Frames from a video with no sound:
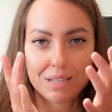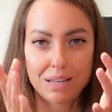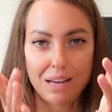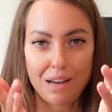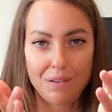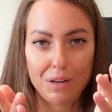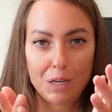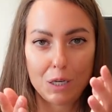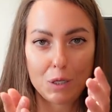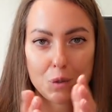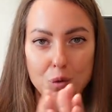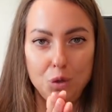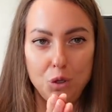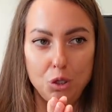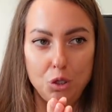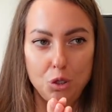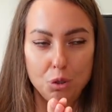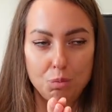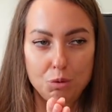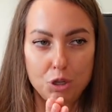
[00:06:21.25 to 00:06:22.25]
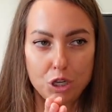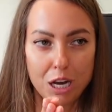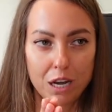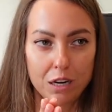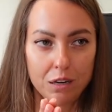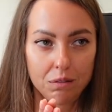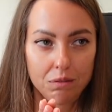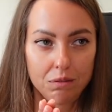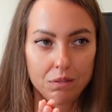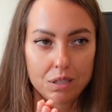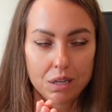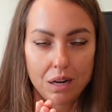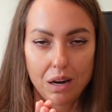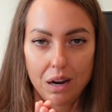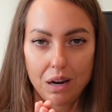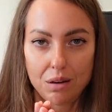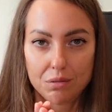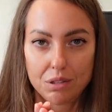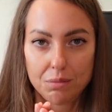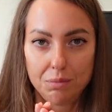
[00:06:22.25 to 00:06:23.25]
having two YouTube channels
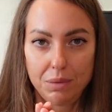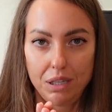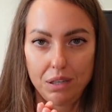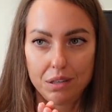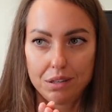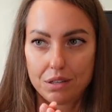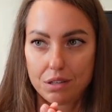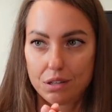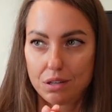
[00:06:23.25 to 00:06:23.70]
allowed me